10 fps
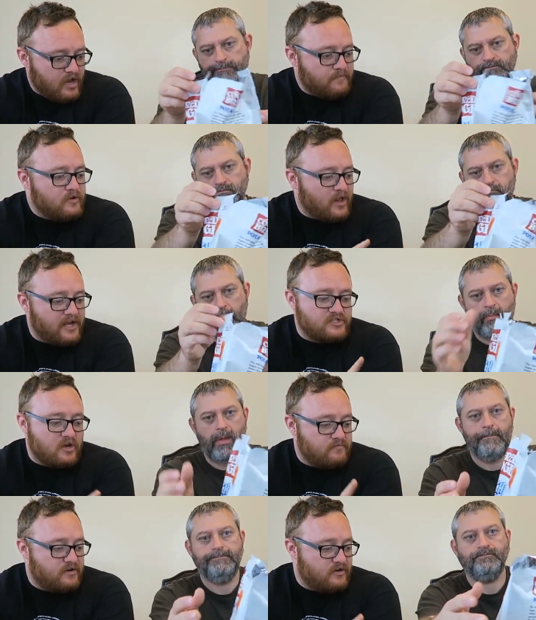Speaker 1: If you like
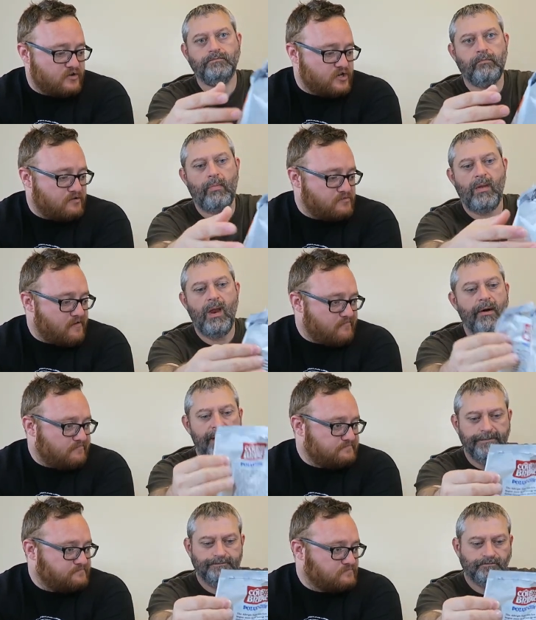salt and vinegar chips. Oh,
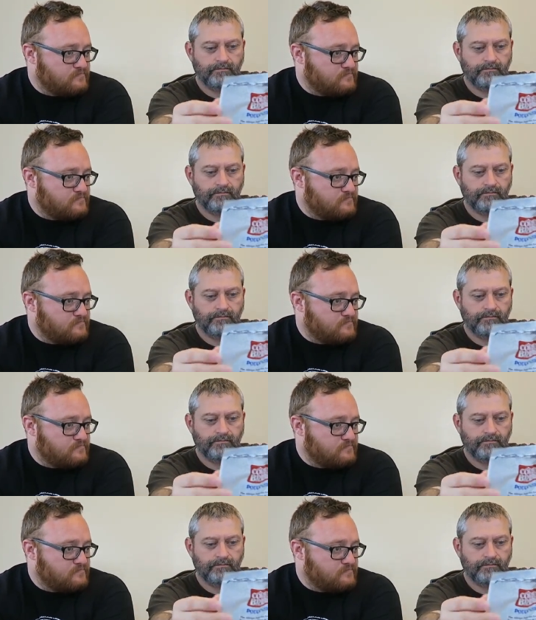yeah.